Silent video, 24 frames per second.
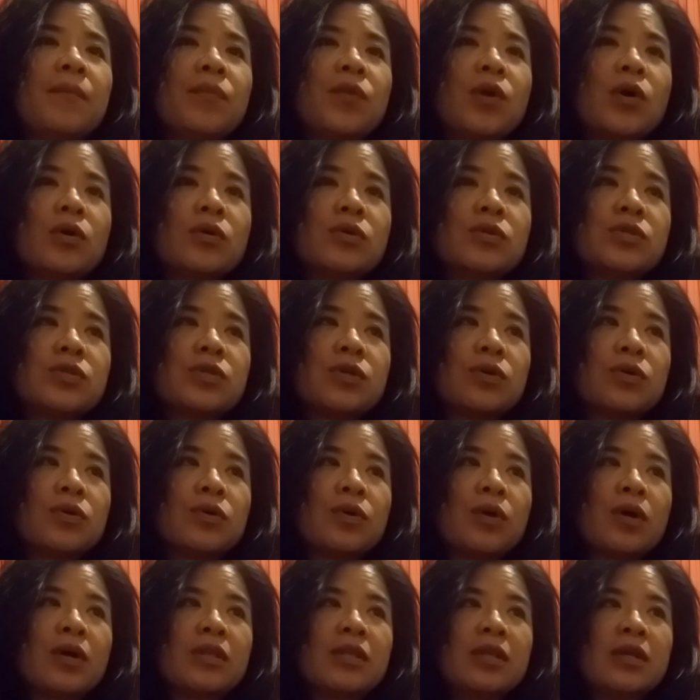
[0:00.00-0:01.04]

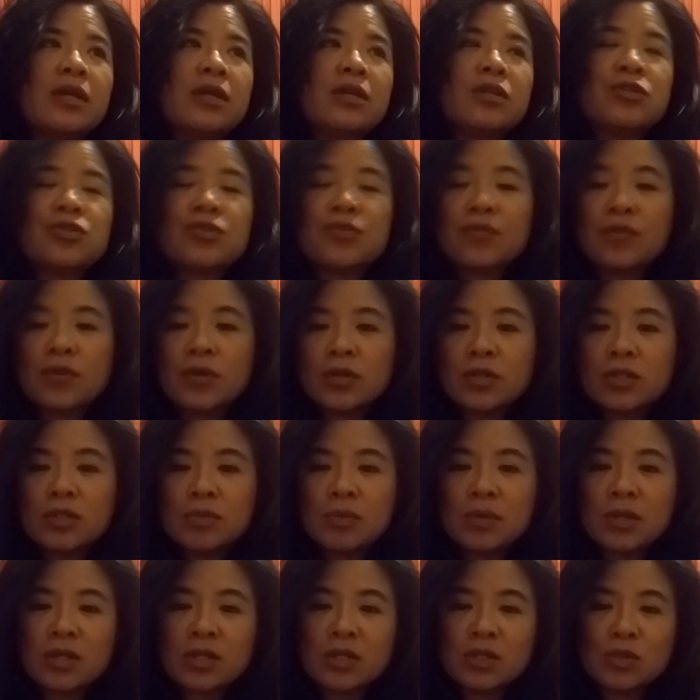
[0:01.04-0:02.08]
Also, I think introverts,
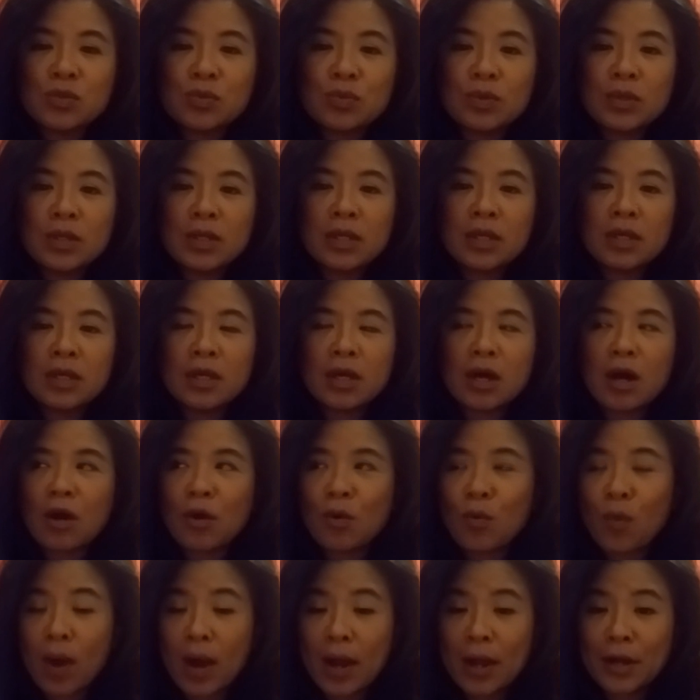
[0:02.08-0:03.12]
because we are
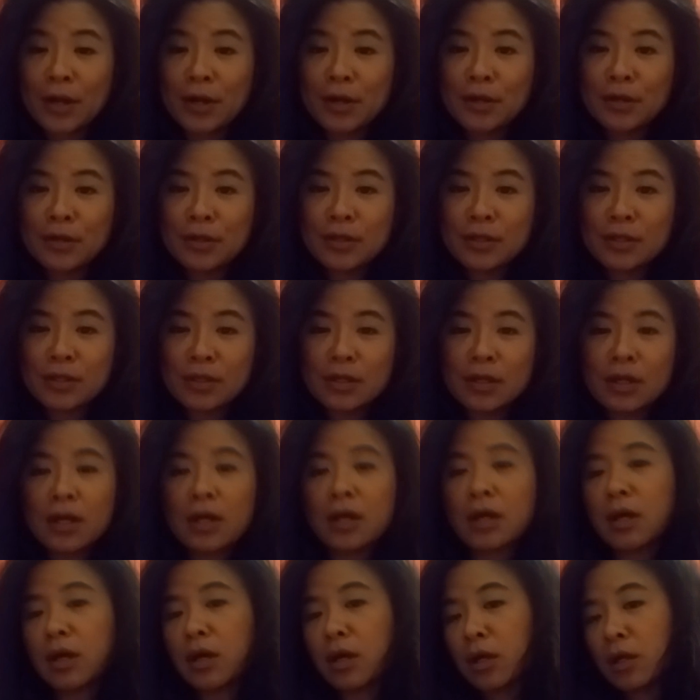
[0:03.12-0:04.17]
wired
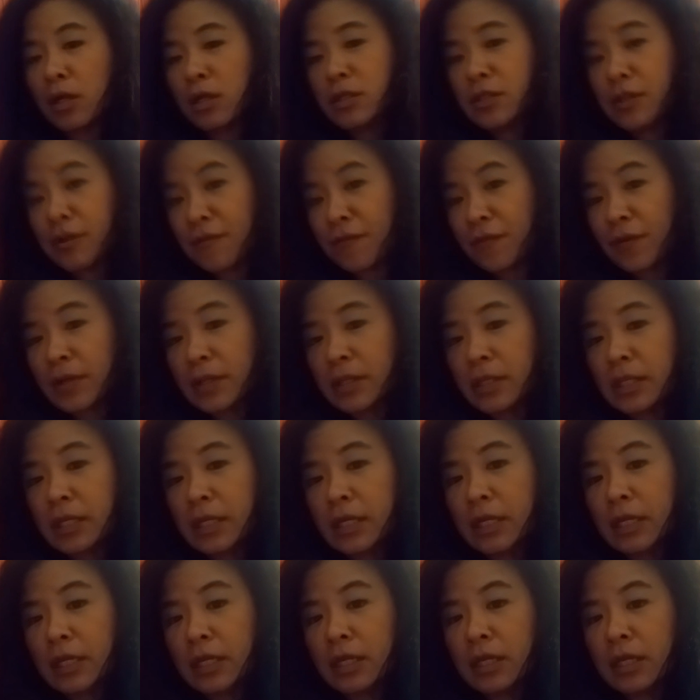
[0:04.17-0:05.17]
differently,